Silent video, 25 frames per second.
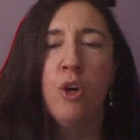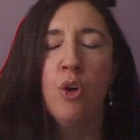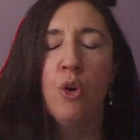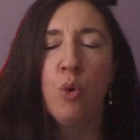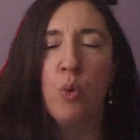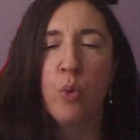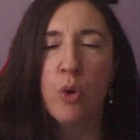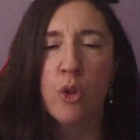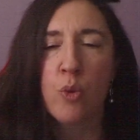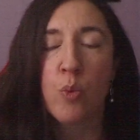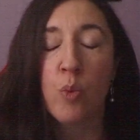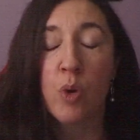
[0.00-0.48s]

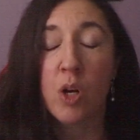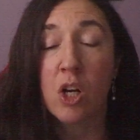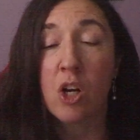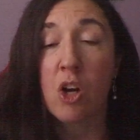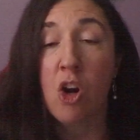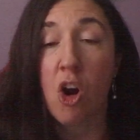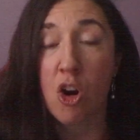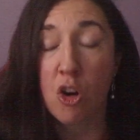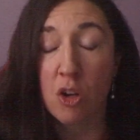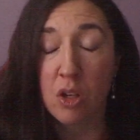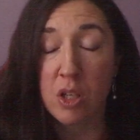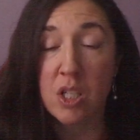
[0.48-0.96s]
with what
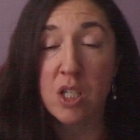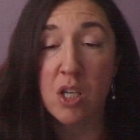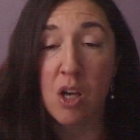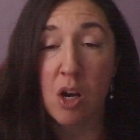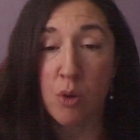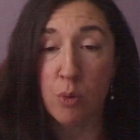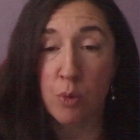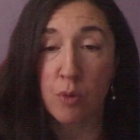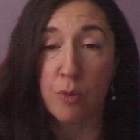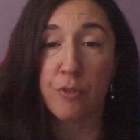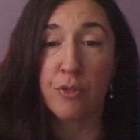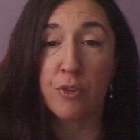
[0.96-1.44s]
Carl Jung
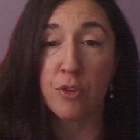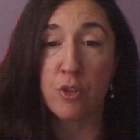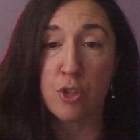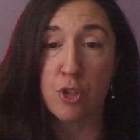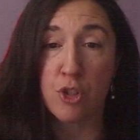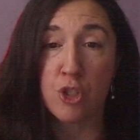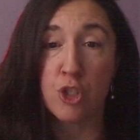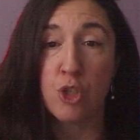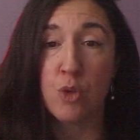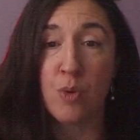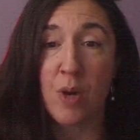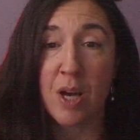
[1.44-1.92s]
refers
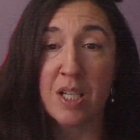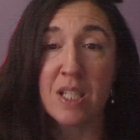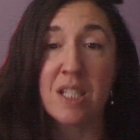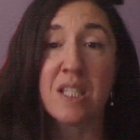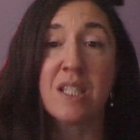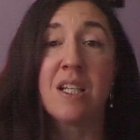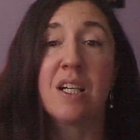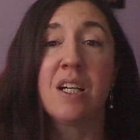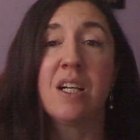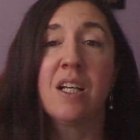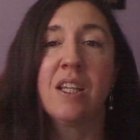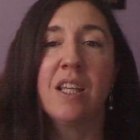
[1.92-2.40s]
to as the
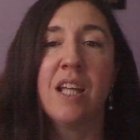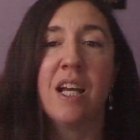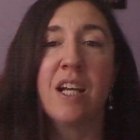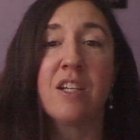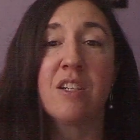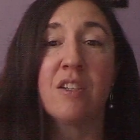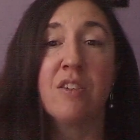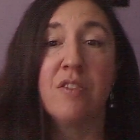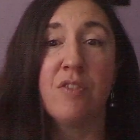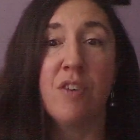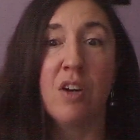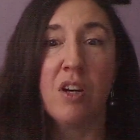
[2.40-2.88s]

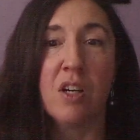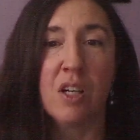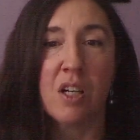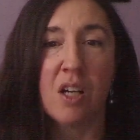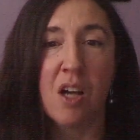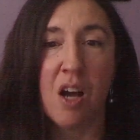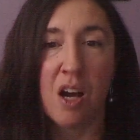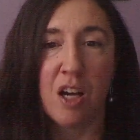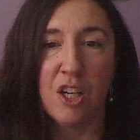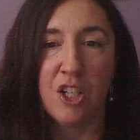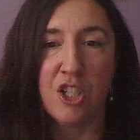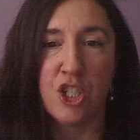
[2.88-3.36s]
collective
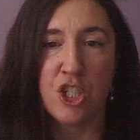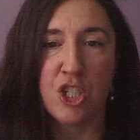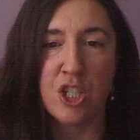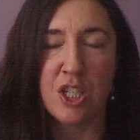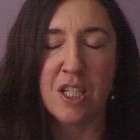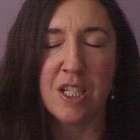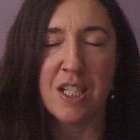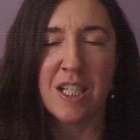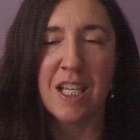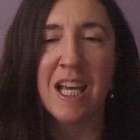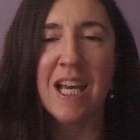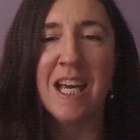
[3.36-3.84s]

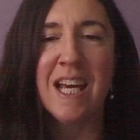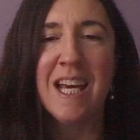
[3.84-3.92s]
unconscious.